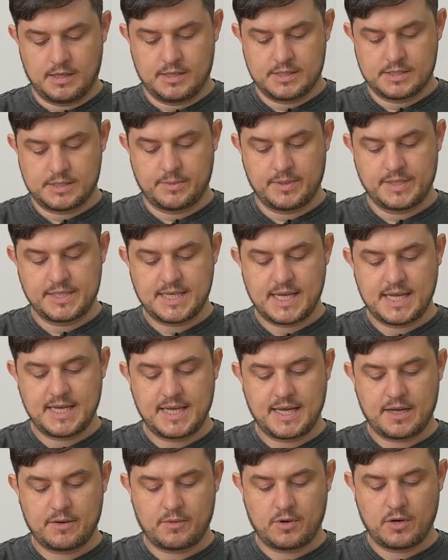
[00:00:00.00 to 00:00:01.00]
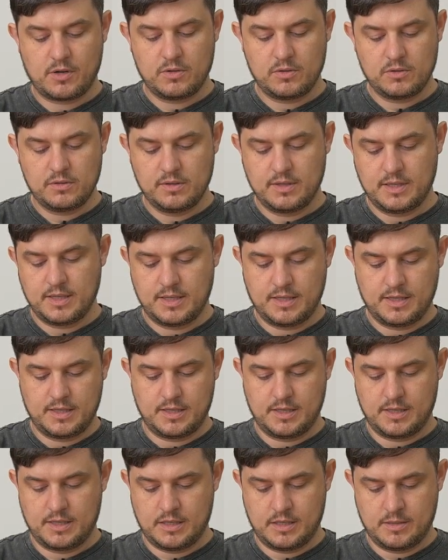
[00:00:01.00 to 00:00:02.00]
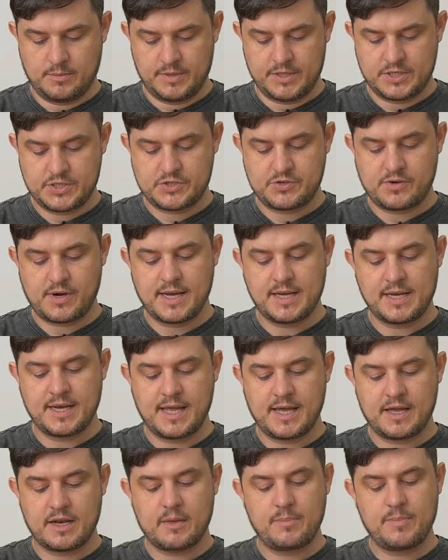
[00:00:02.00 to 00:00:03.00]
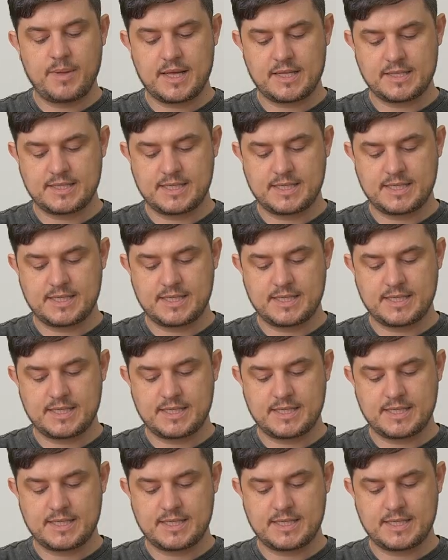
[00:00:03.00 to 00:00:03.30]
So we take our roll and we straighten out about